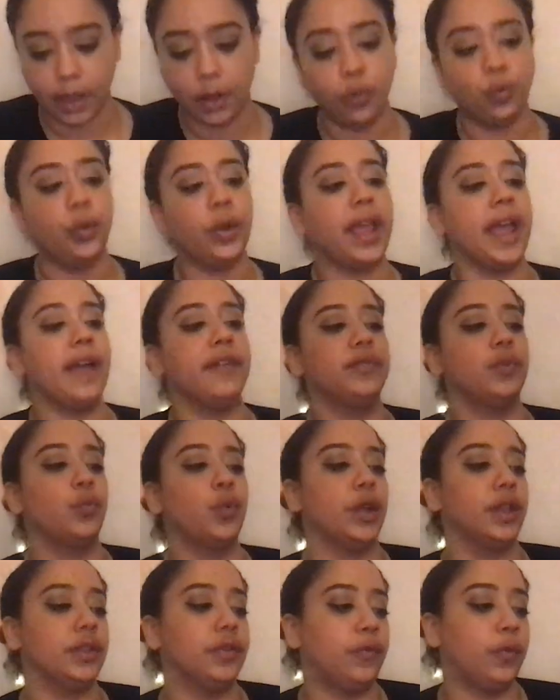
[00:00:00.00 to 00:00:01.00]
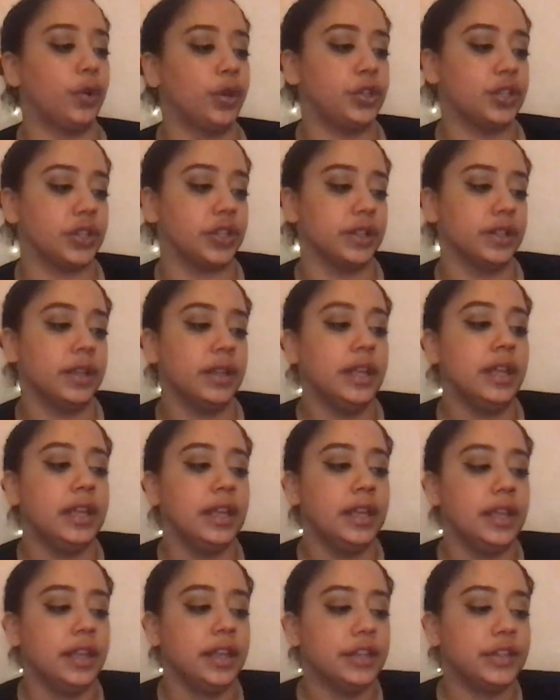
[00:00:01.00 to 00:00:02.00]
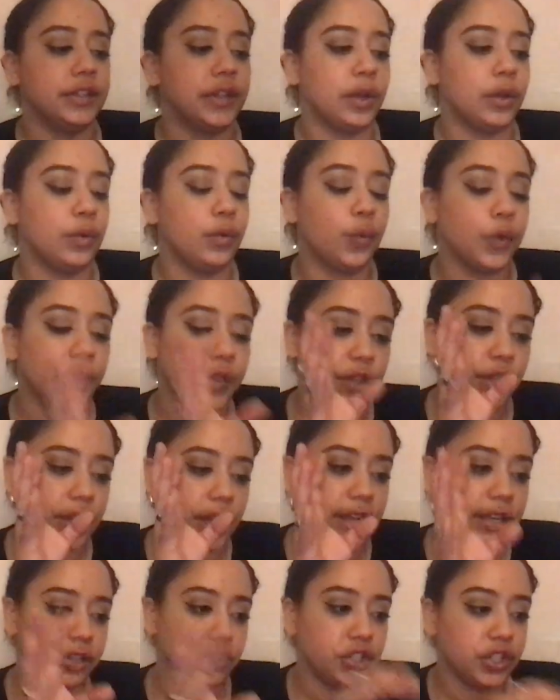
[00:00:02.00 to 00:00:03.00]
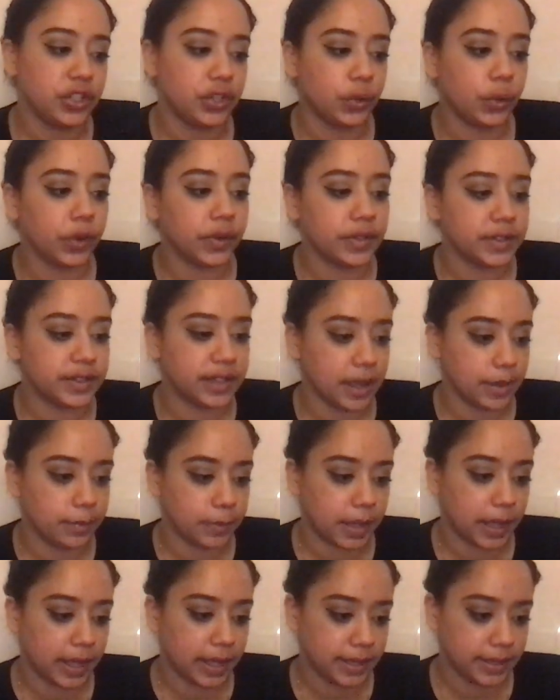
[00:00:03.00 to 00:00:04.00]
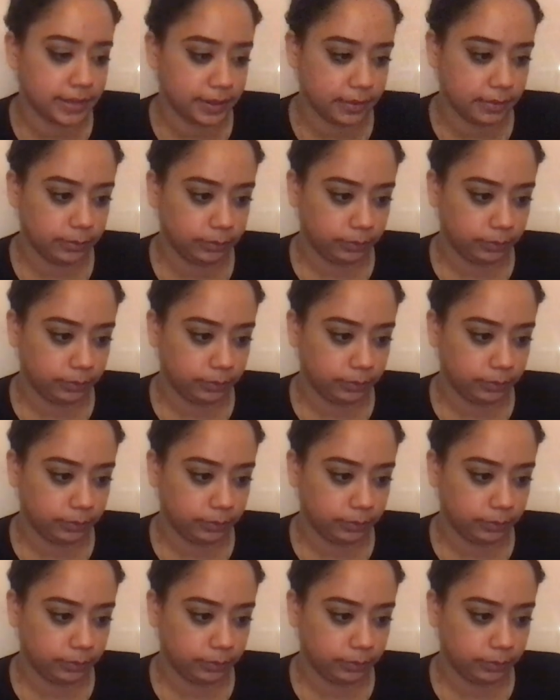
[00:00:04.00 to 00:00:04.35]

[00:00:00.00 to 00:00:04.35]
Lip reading: We have the Wheel of Fortune. So with your energy towards them, guys,